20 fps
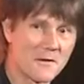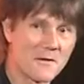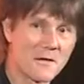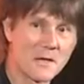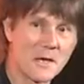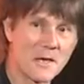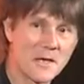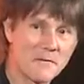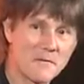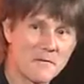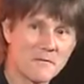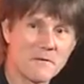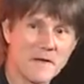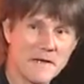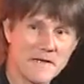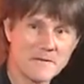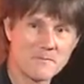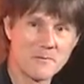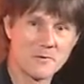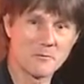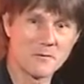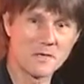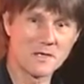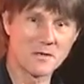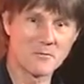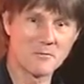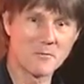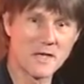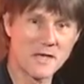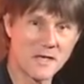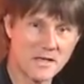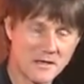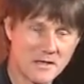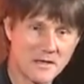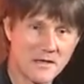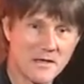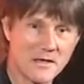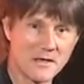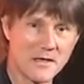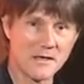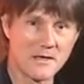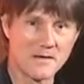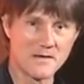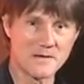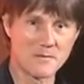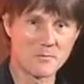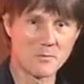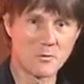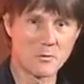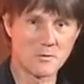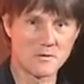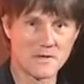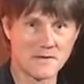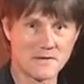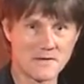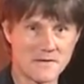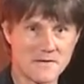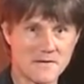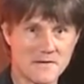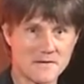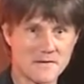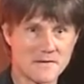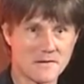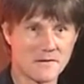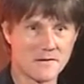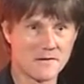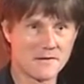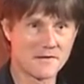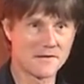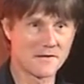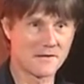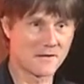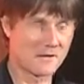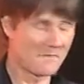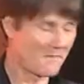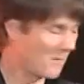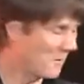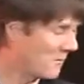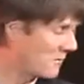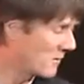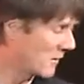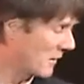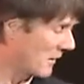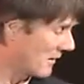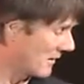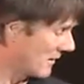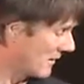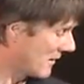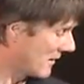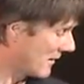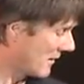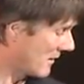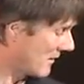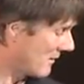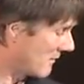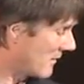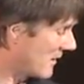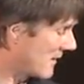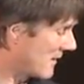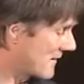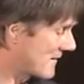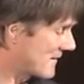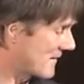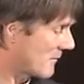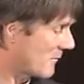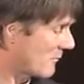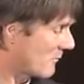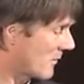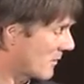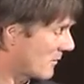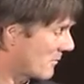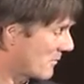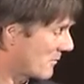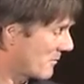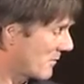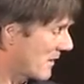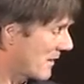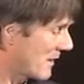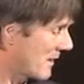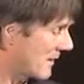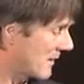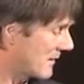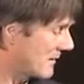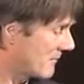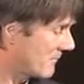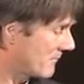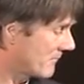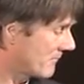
that the kind of investment we can make in supporting distance learners in the future is well prepared.